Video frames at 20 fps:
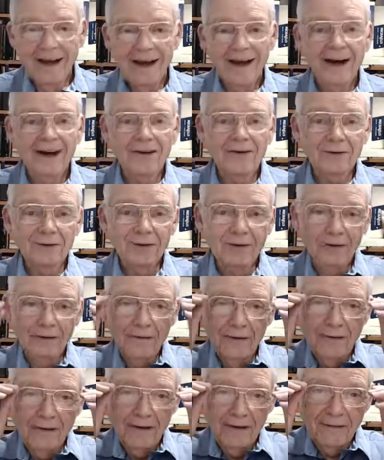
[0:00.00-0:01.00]
I don't know if
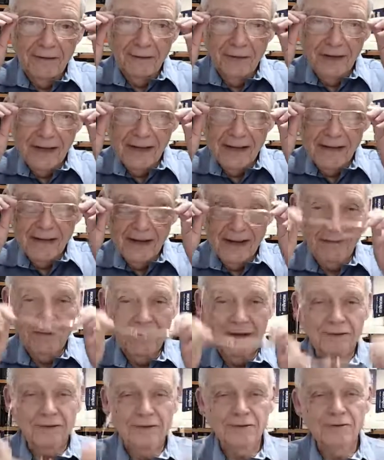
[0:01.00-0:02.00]
you've ever really thought
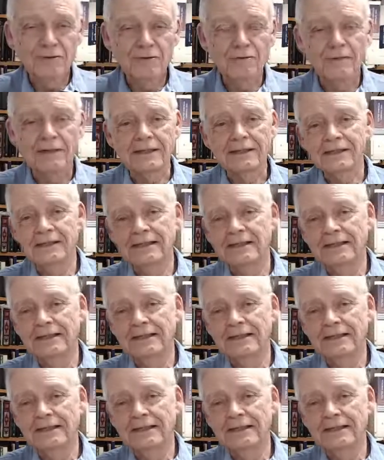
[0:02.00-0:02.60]
about this too much.